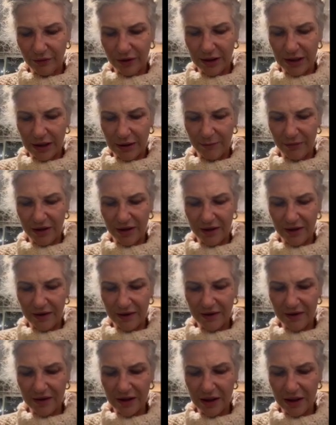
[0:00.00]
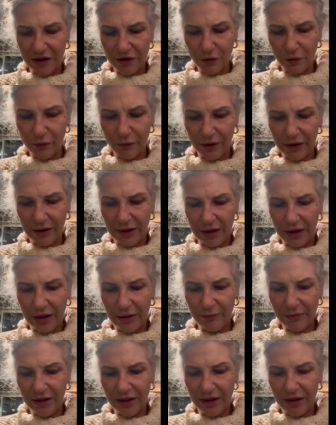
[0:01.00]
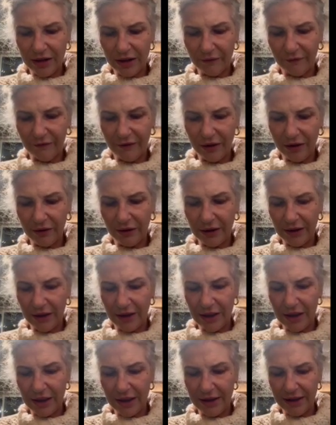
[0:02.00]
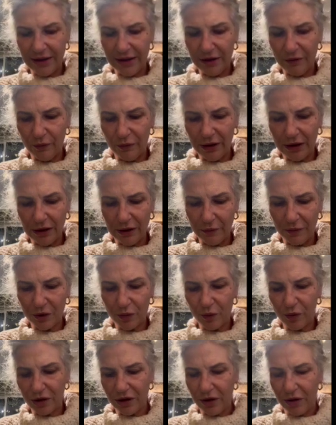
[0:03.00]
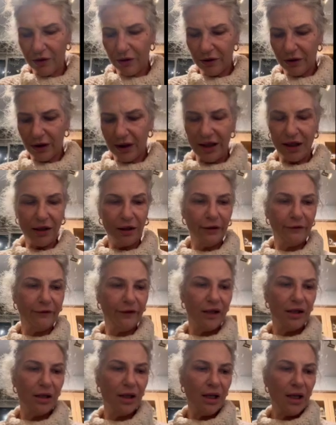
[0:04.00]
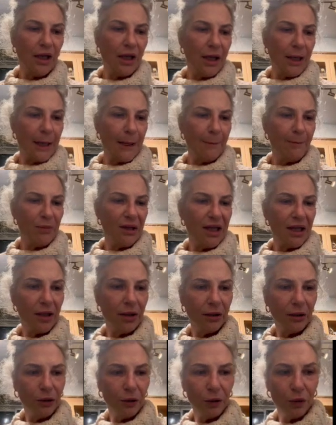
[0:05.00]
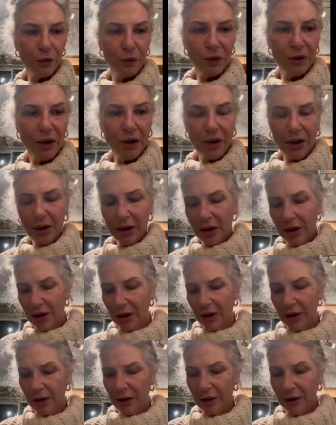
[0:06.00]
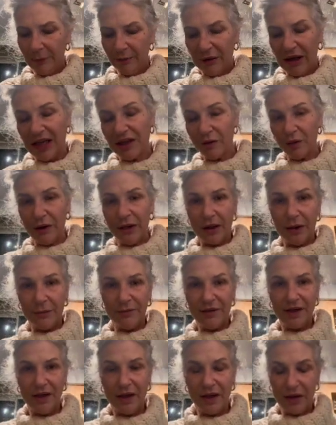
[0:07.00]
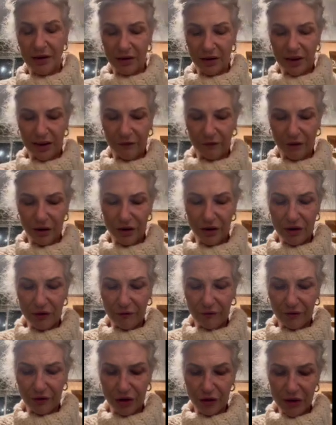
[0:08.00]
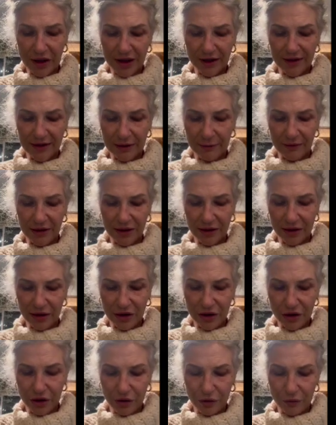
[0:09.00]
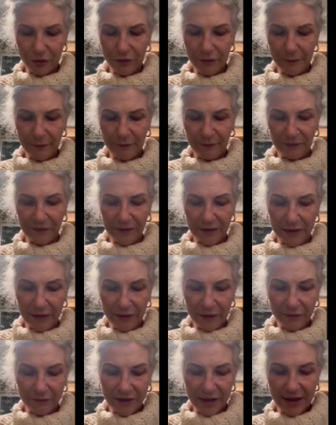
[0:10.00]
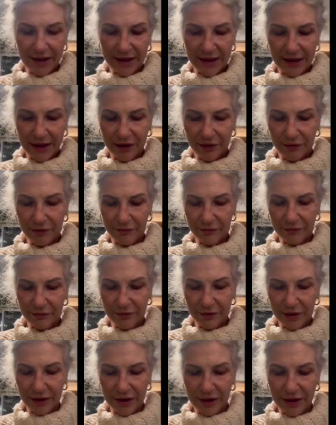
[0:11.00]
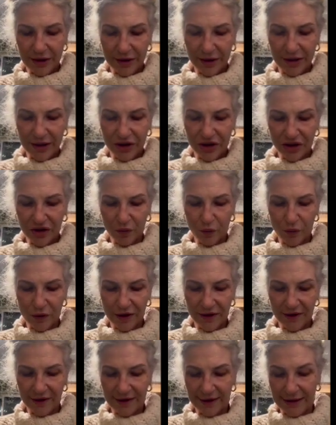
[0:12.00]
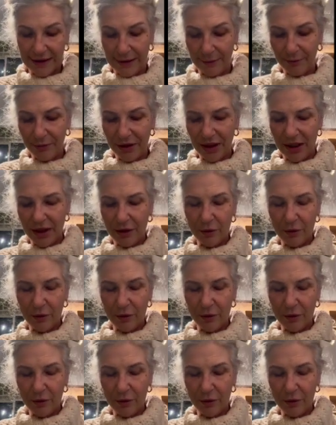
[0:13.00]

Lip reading: that, because I don't want anybody to feel like I did when I was working on the elephant and being alone. That's why I'm saying, like, if you got something to do right now and just want company